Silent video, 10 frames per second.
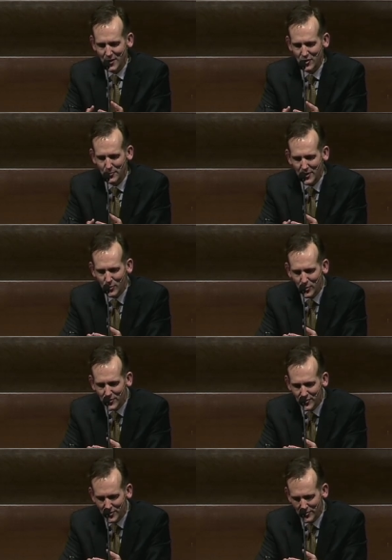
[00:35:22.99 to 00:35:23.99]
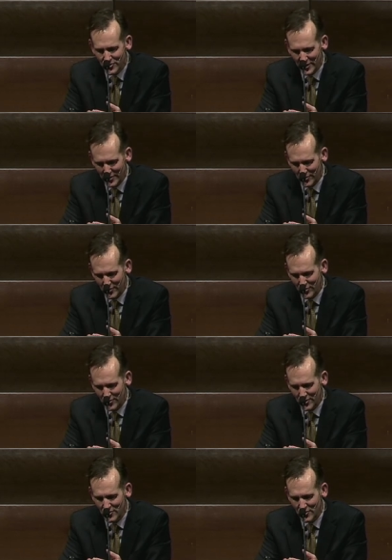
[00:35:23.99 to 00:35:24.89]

and to be with you, Jesus.